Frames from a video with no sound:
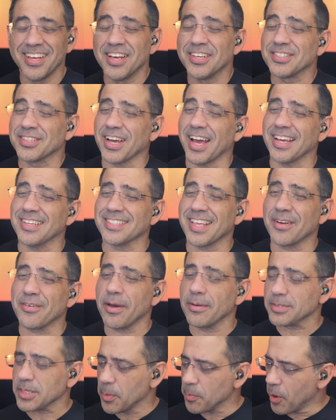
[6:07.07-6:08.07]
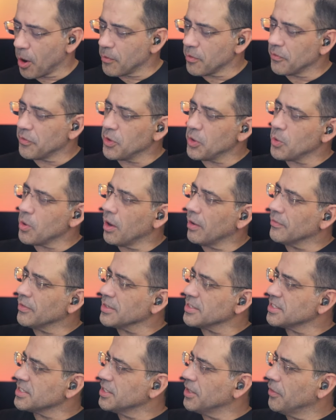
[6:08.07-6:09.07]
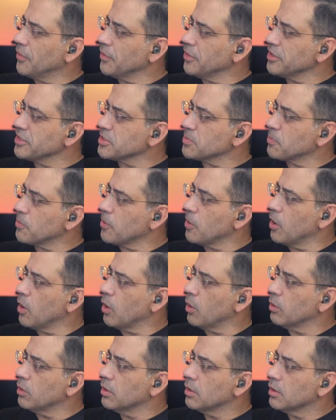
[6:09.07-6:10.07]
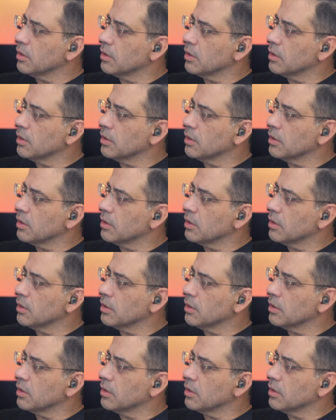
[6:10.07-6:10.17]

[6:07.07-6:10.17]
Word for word: So guys, that wraps up our review of the Sirius Pro